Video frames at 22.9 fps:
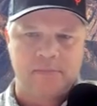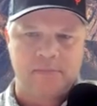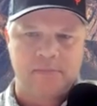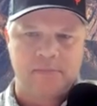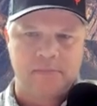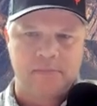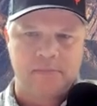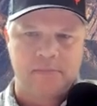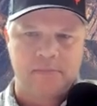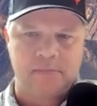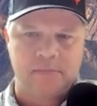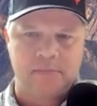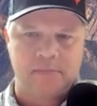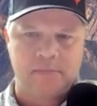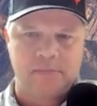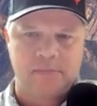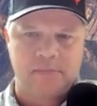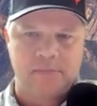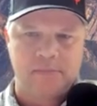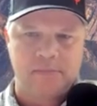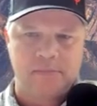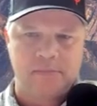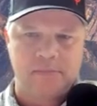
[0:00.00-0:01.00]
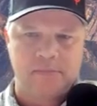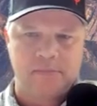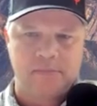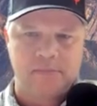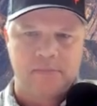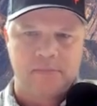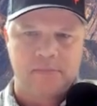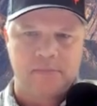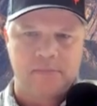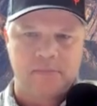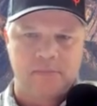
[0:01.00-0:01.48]

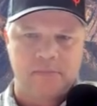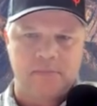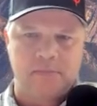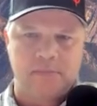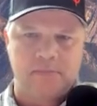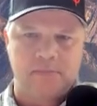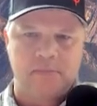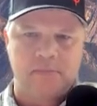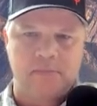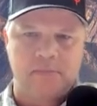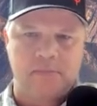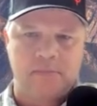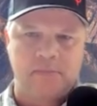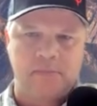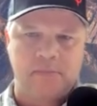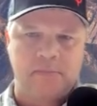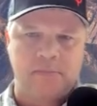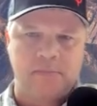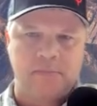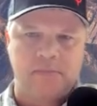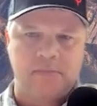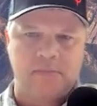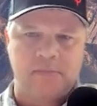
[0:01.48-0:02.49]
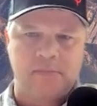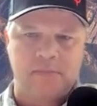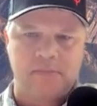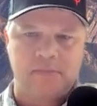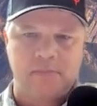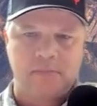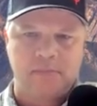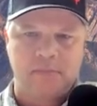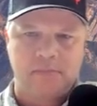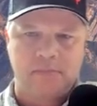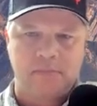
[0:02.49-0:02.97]

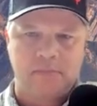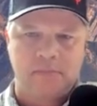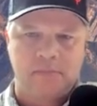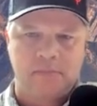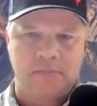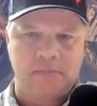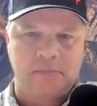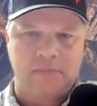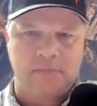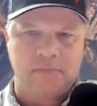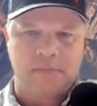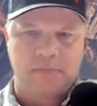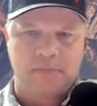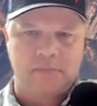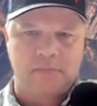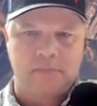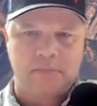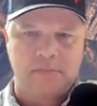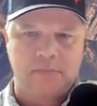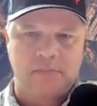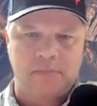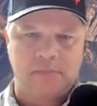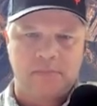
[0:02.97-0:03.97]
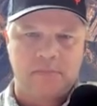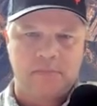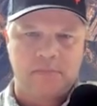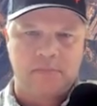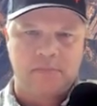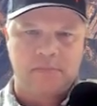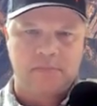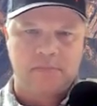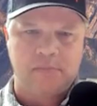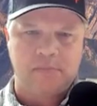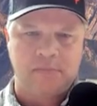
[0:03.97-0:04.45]

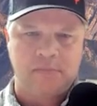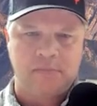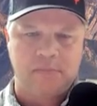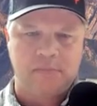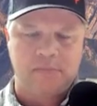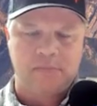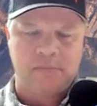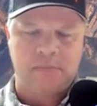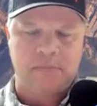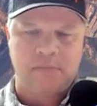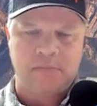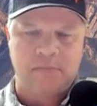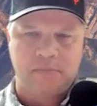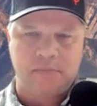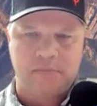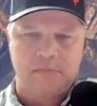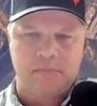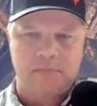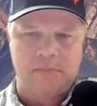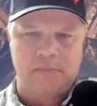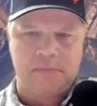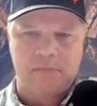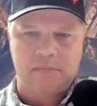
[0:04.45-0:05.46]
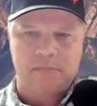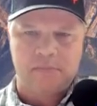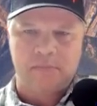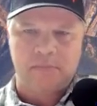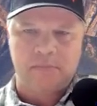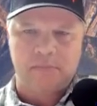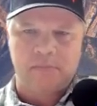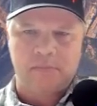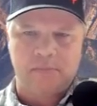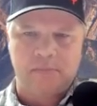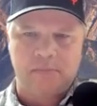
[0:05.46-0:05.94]

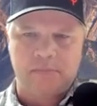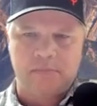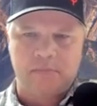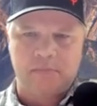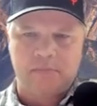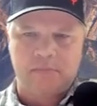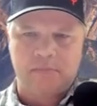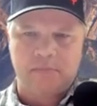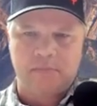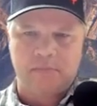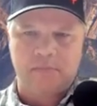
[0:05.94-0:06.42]
(silent)